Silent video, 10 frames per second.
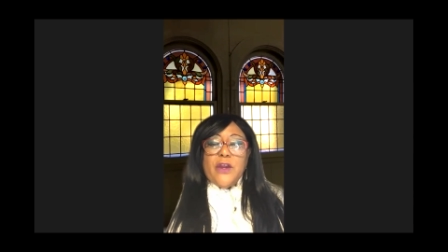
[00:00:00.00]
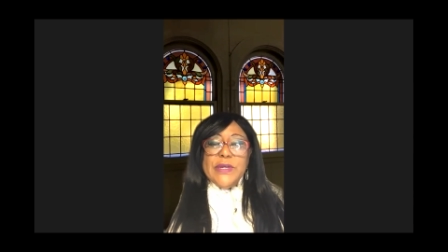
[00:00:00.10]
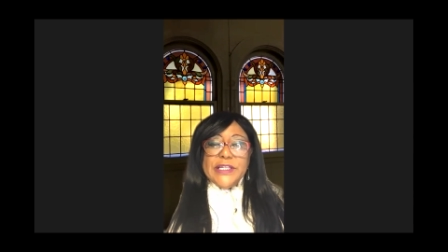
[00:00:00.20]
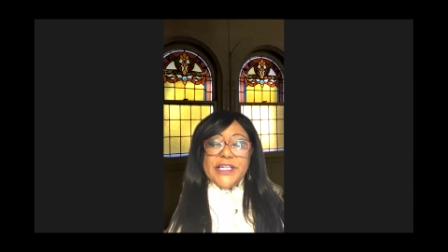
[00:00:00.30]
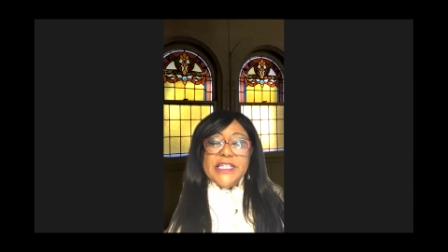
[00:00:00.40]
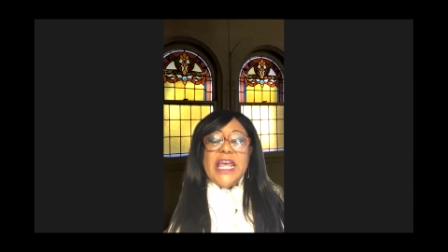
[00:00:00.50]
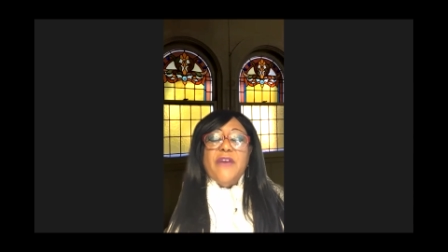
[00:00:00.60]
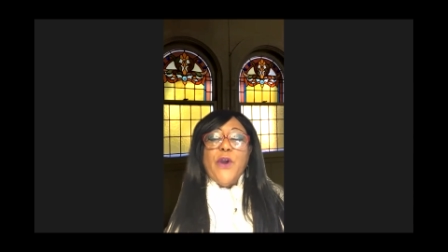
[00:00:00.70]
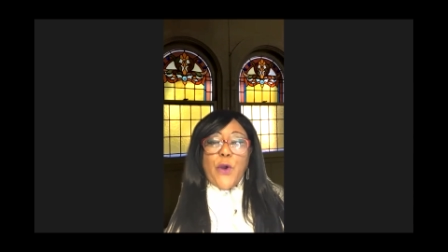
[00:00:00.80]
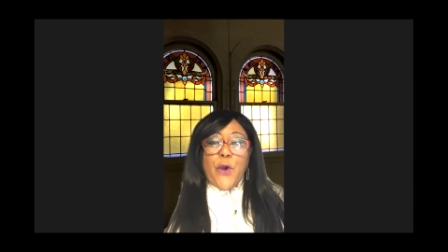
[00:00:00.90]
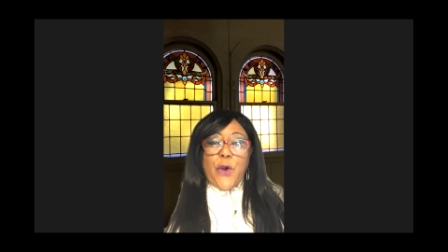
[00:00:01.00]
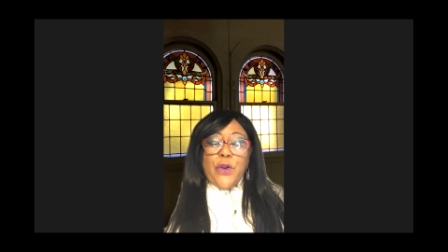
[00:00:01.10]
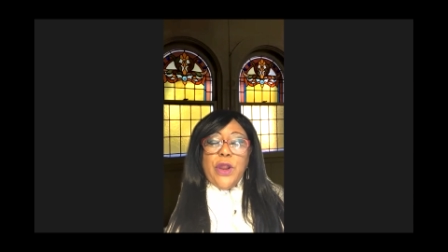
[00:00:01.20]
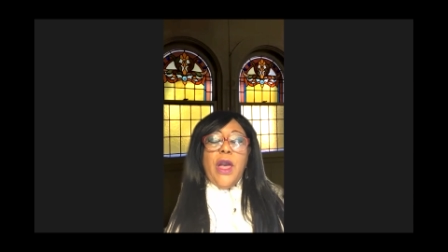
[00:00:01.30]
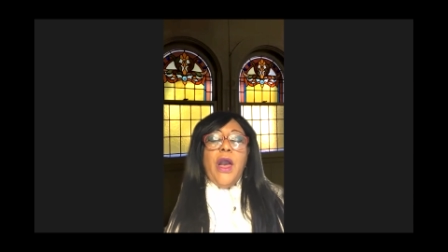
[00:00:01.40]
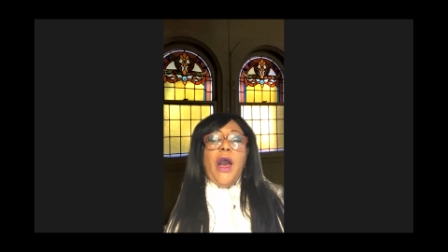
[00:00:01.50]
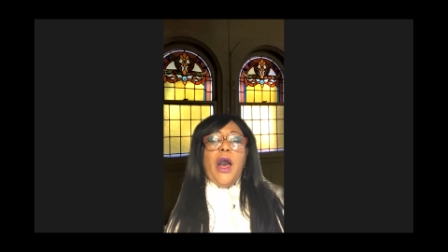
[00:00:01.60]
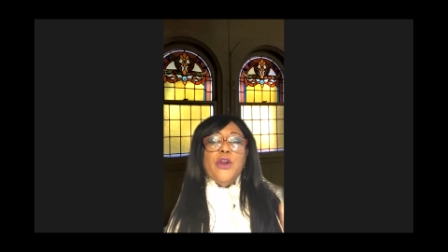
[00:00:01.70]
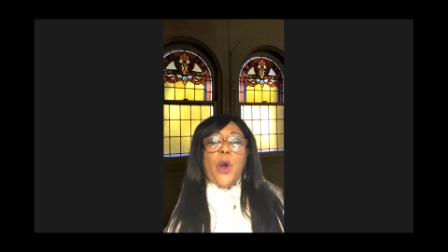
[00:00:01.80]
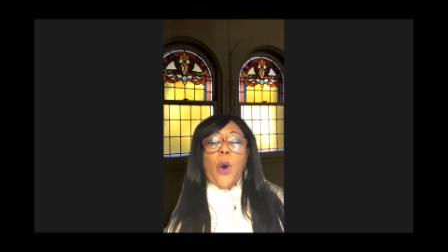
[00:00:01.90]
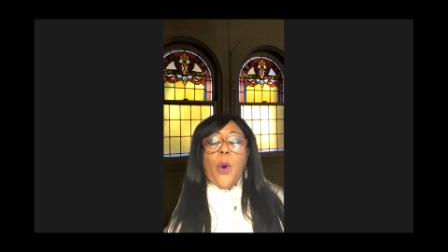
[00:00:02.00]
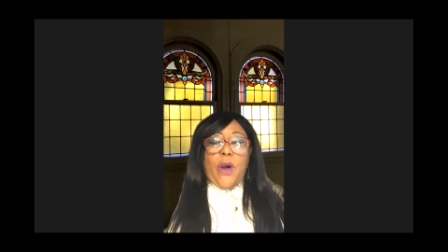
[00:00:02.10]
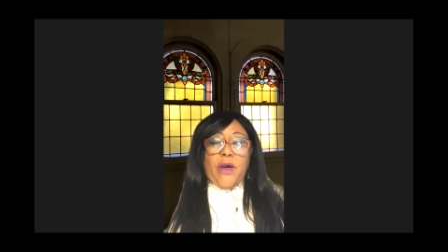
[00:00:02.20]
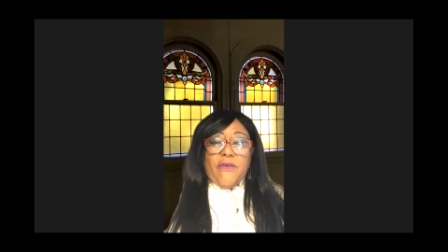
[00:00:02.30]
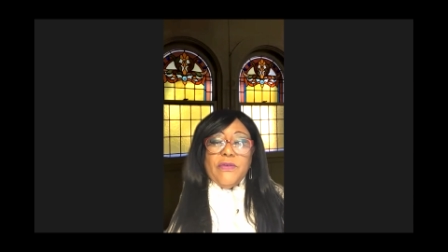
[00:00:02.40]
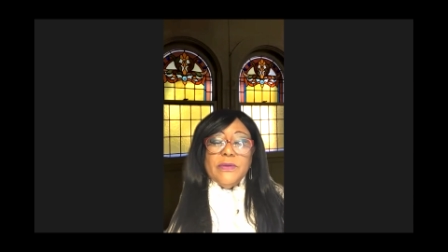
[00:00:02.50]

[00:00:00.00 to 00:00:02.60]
Christians have heard or know of.